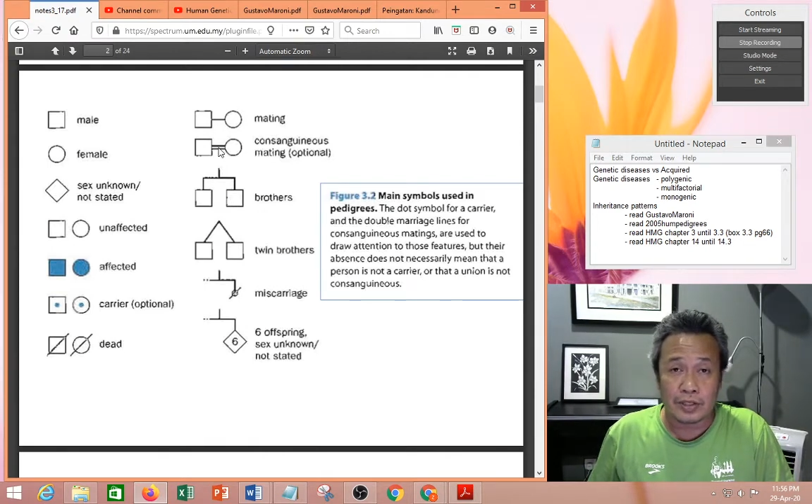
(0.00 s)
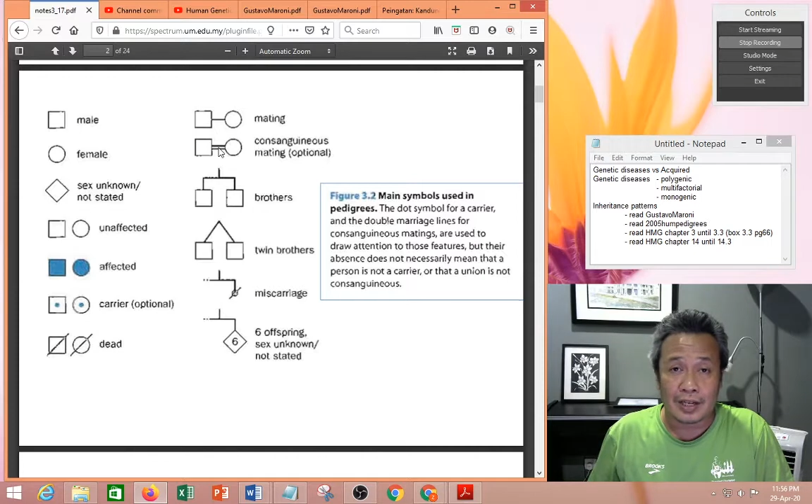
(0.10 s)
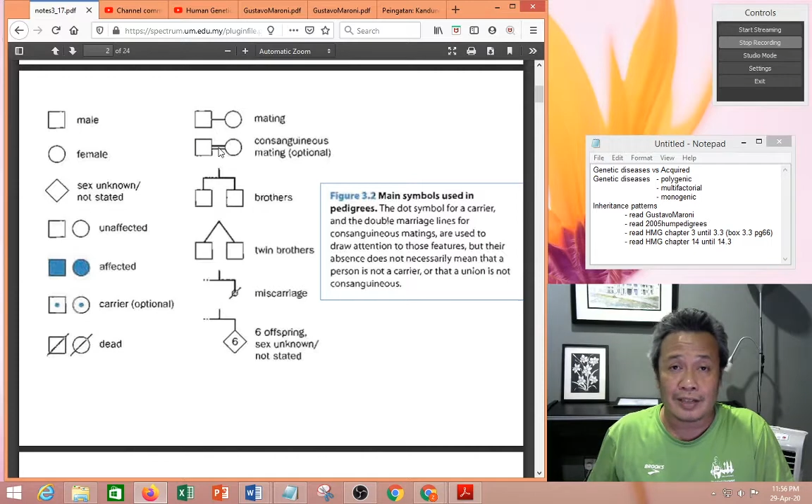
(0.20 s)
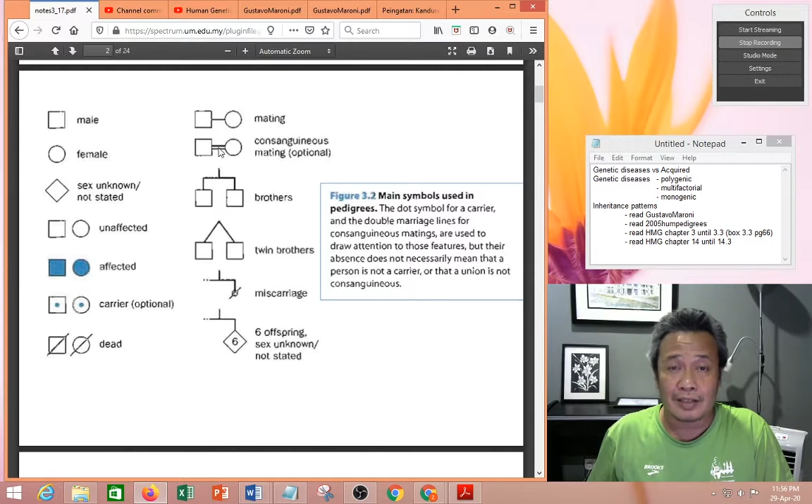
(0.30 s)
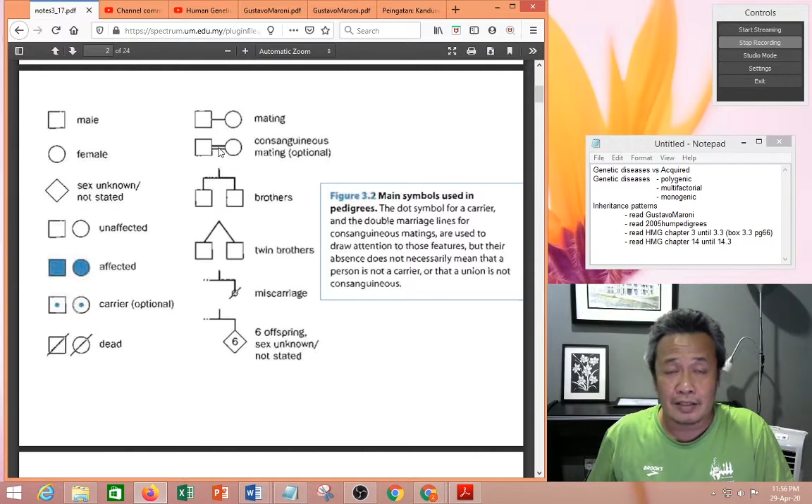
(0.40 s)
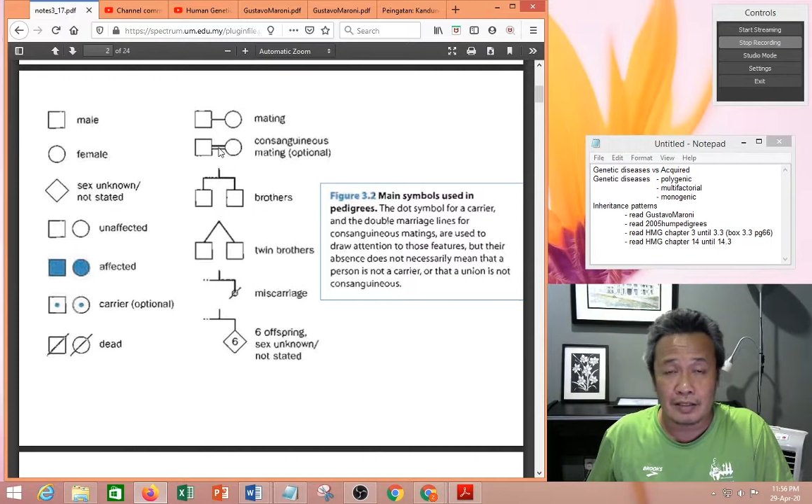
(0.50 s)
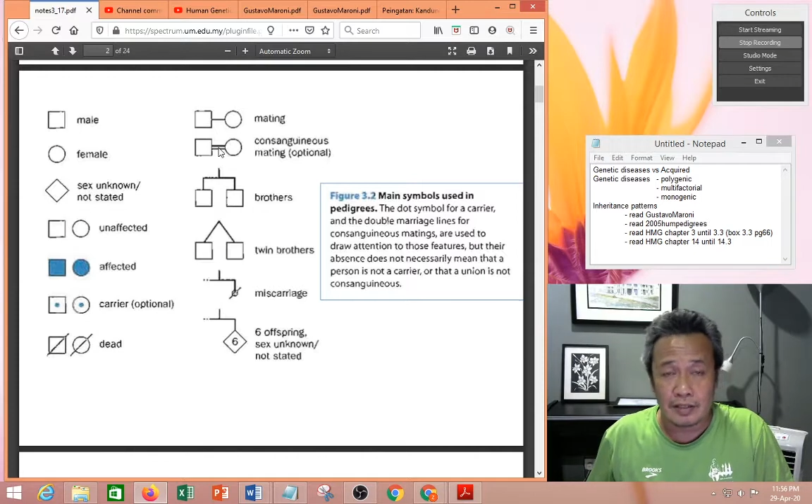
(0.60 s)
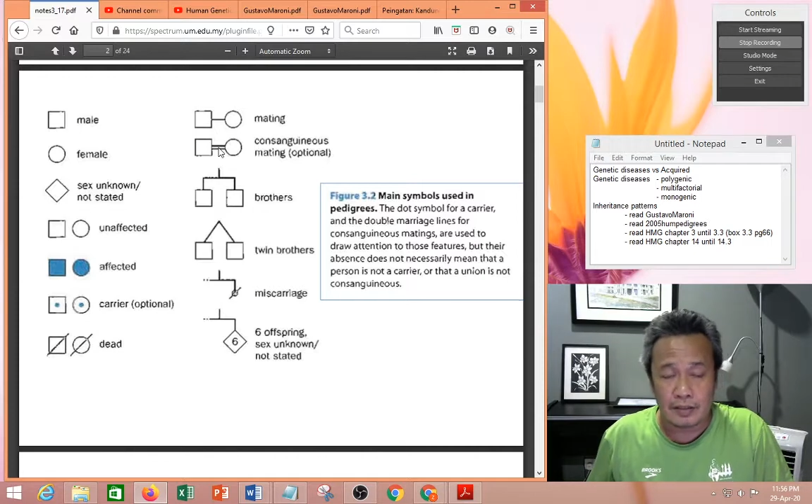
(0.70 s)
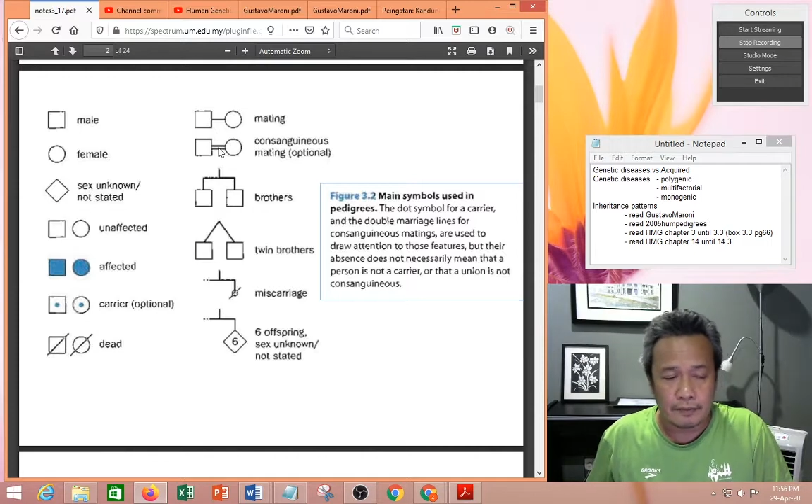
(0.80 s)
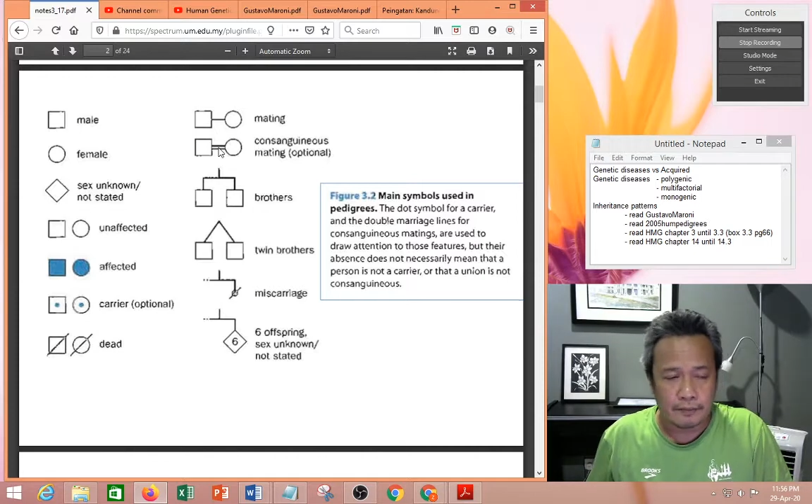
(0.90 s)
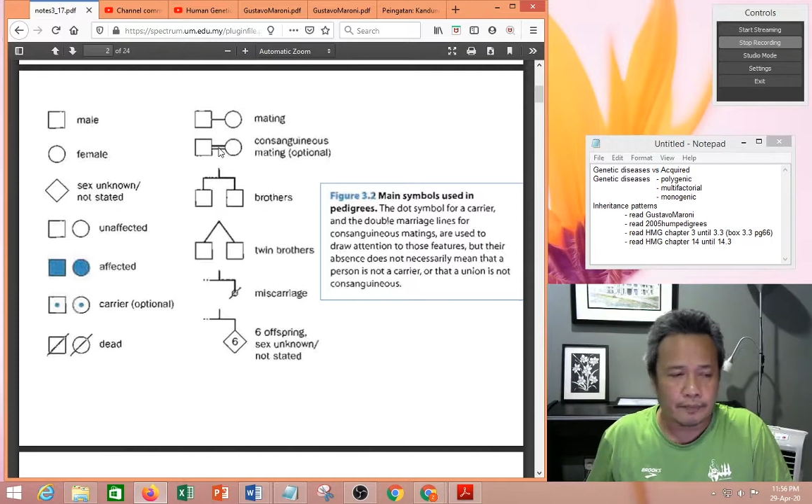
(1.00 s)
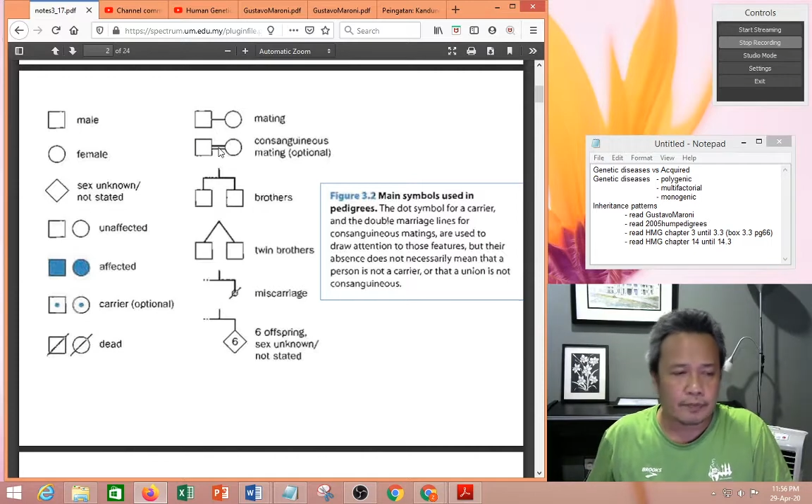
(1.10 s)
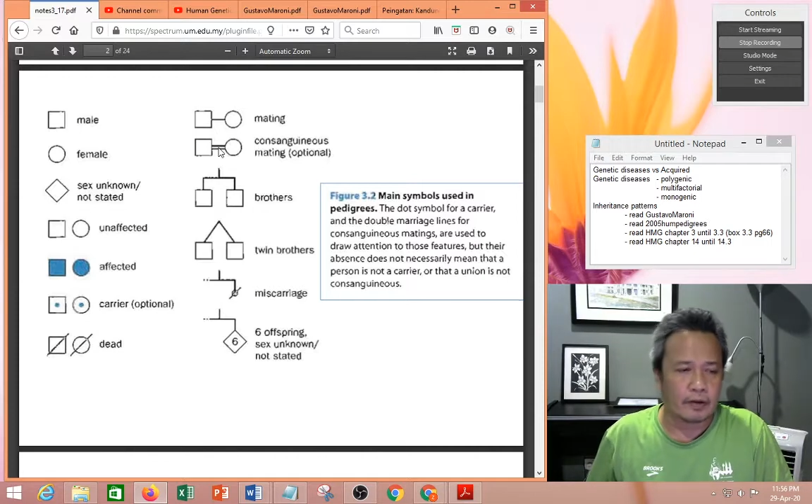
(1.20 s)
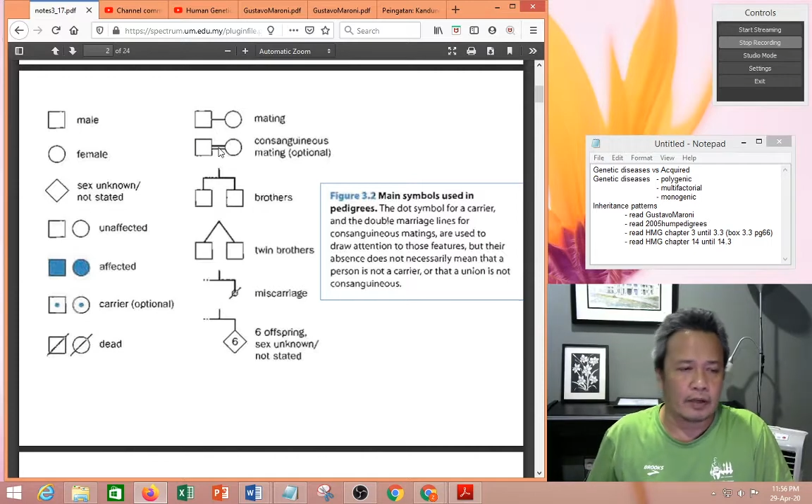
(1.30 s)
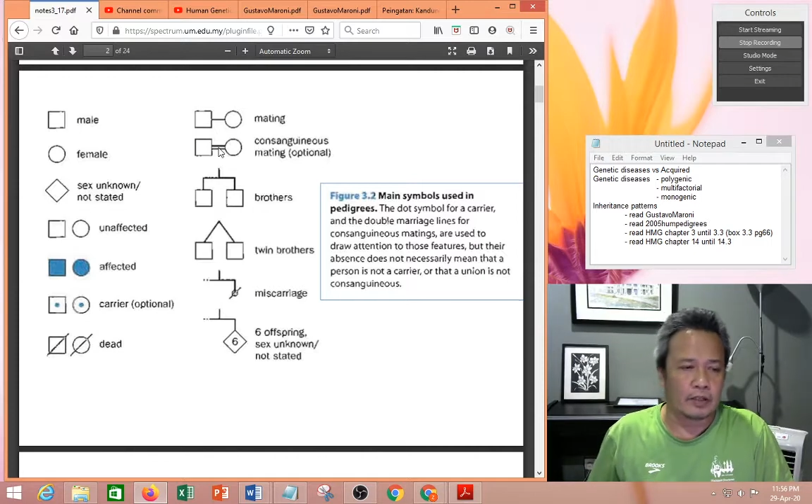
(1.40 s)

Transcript: cousins, right?